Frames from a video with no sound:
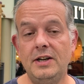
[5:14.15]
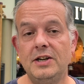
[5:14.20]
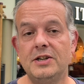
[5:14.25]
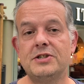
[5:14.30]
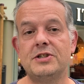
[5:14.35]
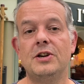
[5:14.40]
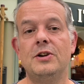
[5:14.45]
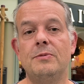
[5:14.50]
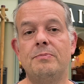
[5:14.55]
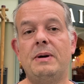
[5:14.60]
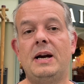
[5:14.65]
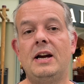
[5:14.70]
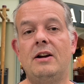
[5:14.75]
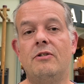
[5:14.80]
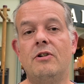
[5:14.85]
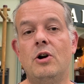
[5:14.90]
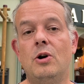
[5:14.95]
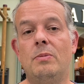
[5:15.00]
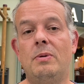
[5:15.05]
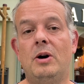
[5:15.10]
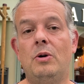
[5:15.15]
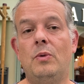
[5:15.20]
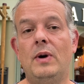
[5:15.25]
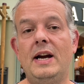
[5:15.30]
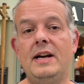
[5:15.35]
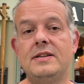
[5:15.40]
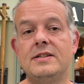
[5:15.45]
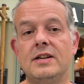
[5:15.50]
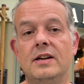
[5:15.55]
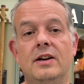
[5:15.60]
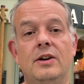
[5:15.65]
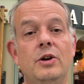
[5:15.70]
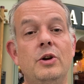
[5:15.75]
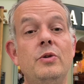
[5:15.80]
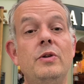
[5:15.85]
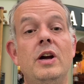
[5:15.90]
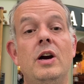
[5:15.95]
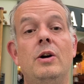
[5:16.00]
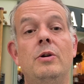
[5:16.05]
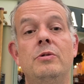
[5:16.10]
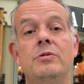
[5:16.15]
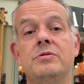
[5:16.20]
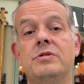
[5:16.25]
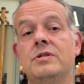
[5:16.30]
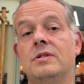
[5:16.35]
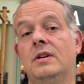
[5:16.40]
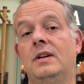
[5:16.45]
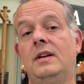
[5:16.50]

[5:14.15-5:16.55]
served by a robot waiter. Who knows?